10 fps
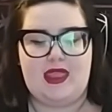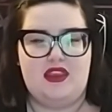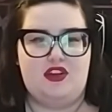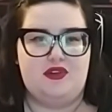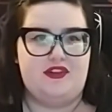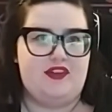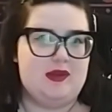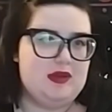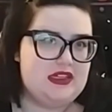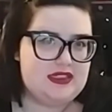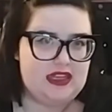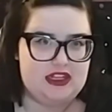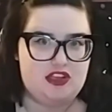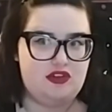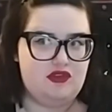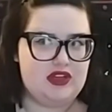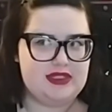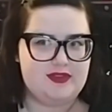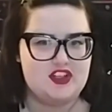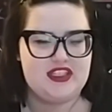you know, their family doesn't like you, vice
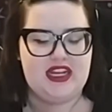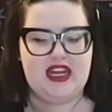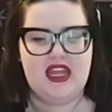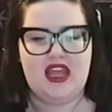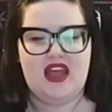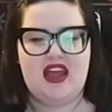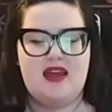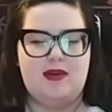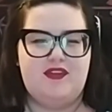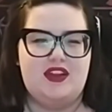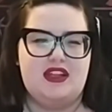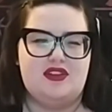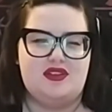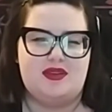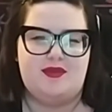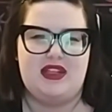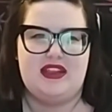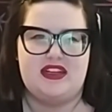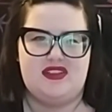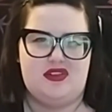versa. I feel like there's something
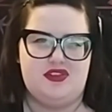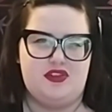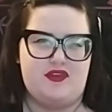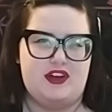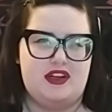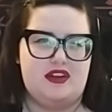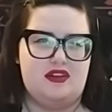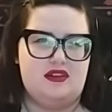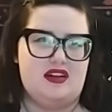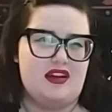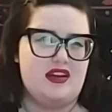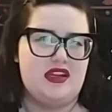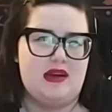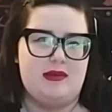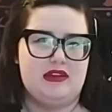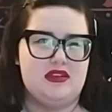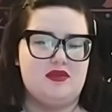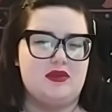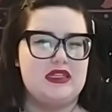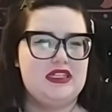that is also very cutting about
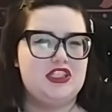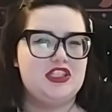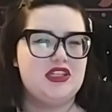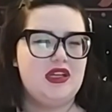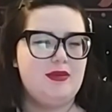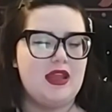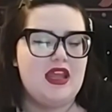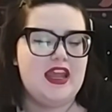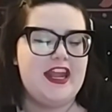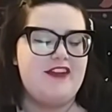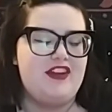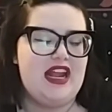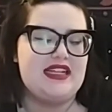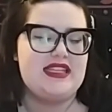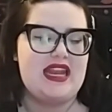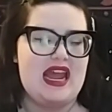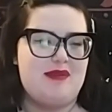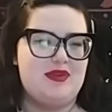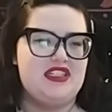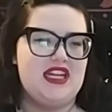this relationship, and if it hasn't
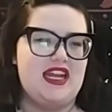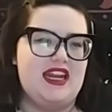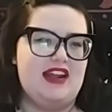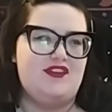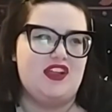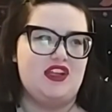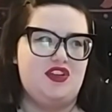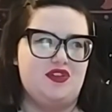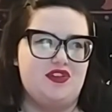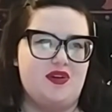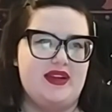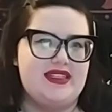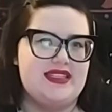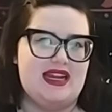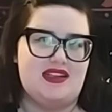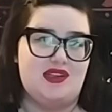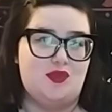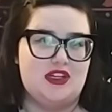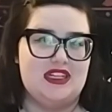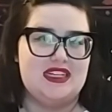happened yet, I feel like you'll know exactly
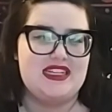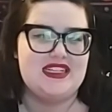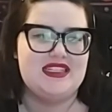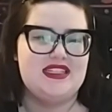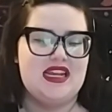what it is